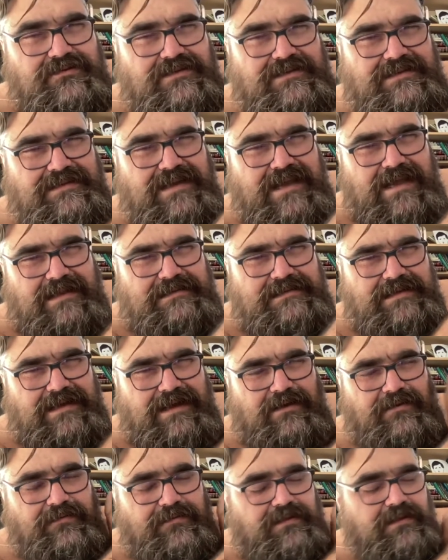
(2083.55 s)
just cuts
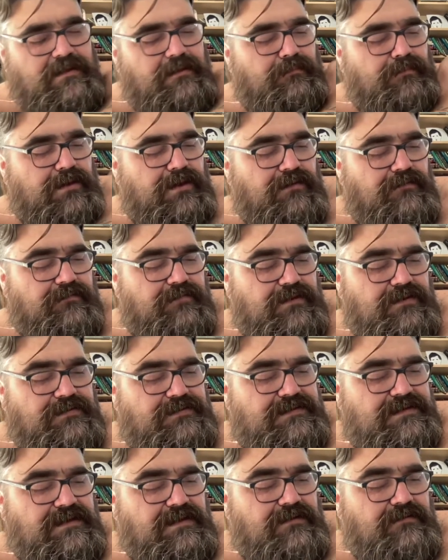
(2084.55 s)
out the Bellevue
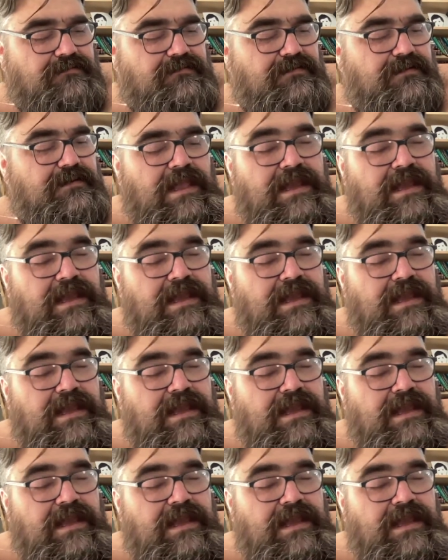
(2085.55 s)
stuff.